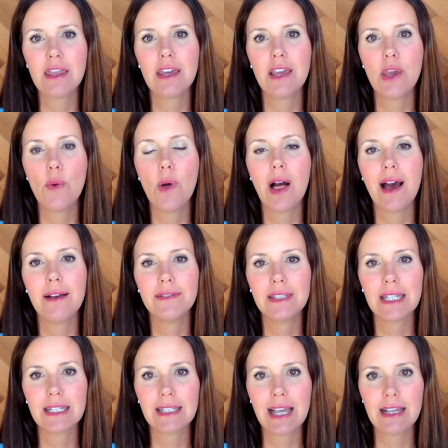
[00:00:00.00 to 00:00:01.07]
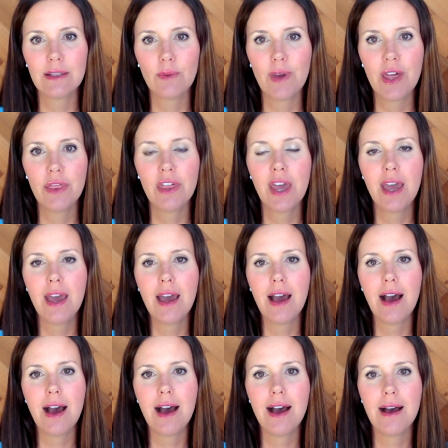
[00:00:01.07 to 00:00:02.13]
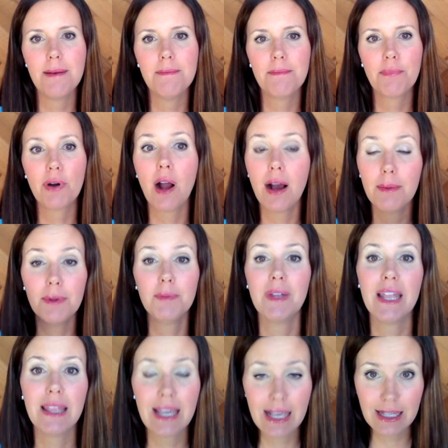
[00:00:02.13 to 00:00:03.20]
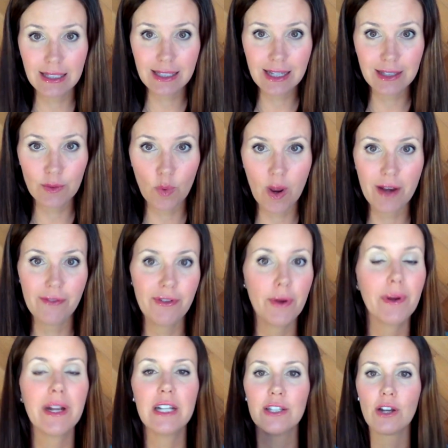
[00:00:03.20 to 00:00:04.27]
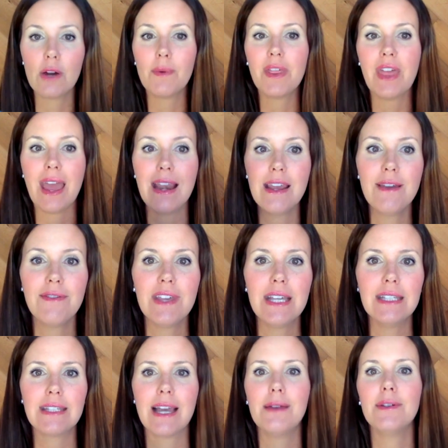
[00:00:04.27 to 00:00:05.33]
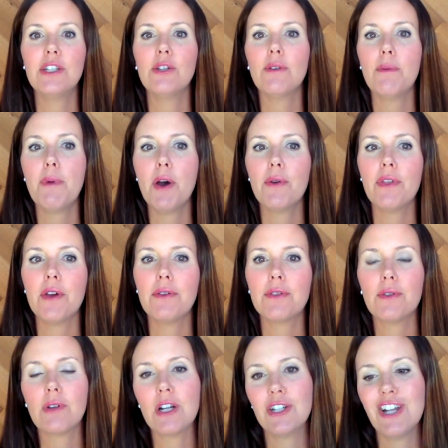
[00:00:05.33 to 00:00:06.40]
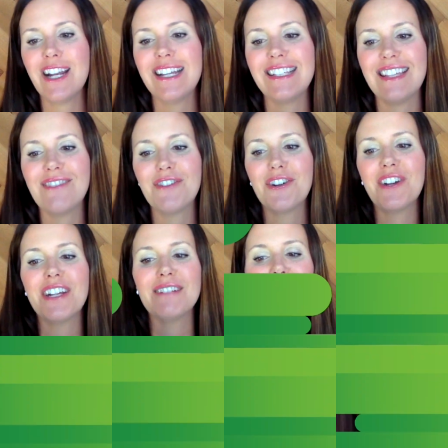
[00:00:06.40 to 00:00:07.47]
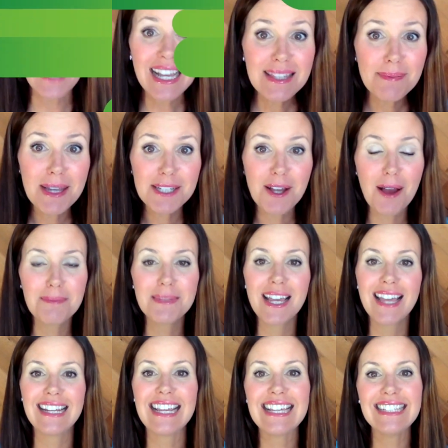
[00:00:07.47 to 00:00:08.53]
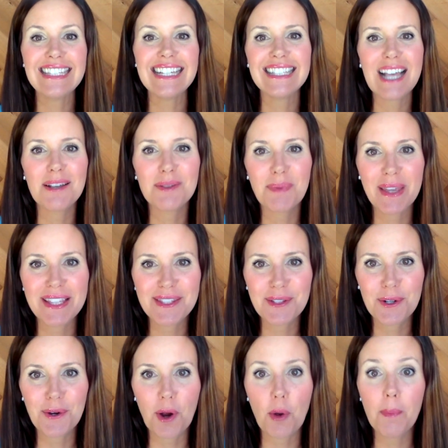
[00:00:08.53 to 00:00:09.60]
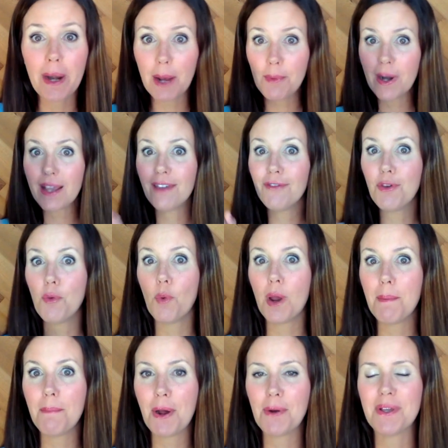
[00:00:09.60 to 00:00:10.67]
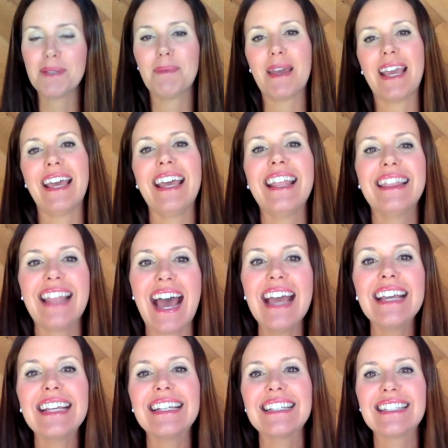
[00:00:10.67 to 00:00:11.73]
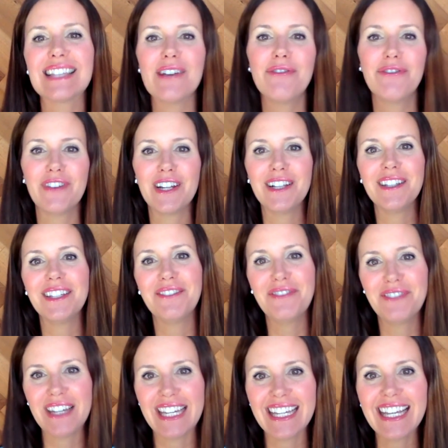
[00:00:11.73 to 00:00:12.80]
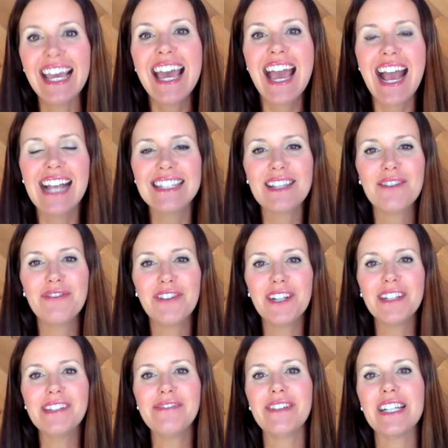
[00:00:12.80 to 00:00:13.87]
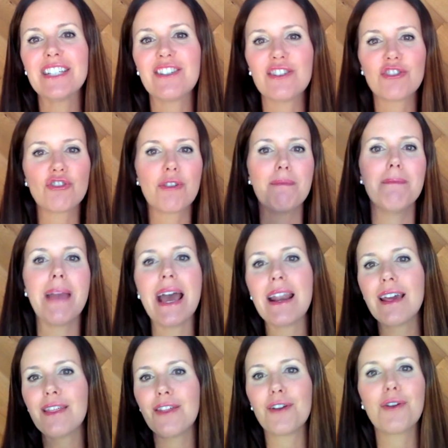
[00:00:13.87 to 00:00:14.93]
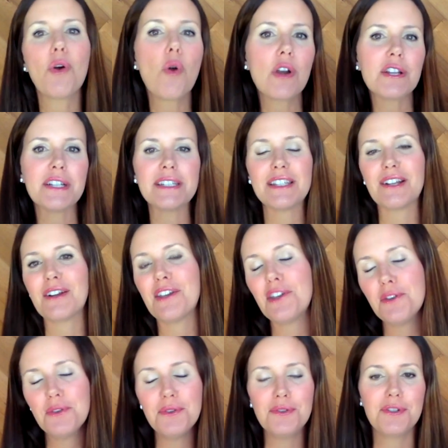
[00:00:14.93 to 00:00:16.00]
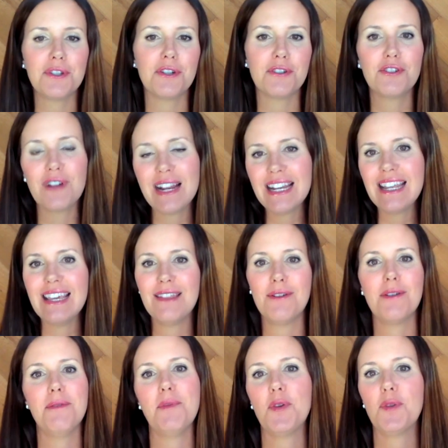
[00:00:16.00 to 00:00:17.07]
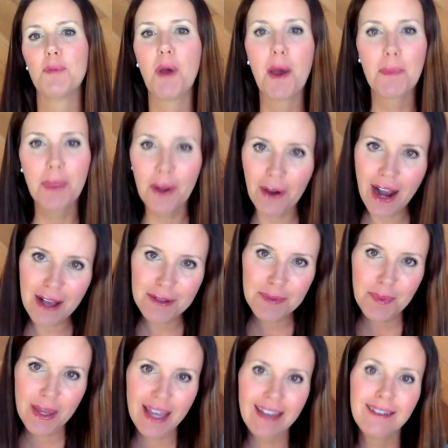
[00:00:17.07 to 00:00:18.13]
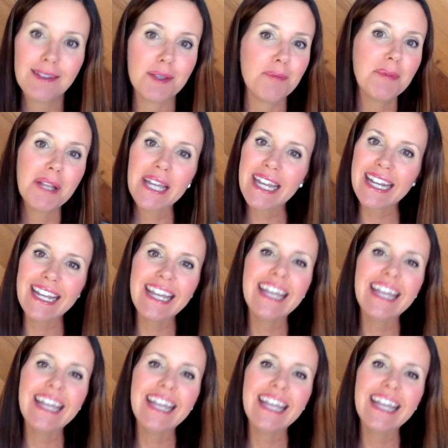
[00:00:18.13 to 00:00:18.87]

that you will have success with. Probably the easiest one. If you were going to start with any of these, I would do a pothos or a Chinese evergreen. So that's my top 10 easiest houseplants to grow, but I want to give you one bonus plant, and that is a fiddle fig. And so fiddle figs are dramatic, they're gorgeous, they're huge, they're trendy, they're the most popular houseplant on the planet,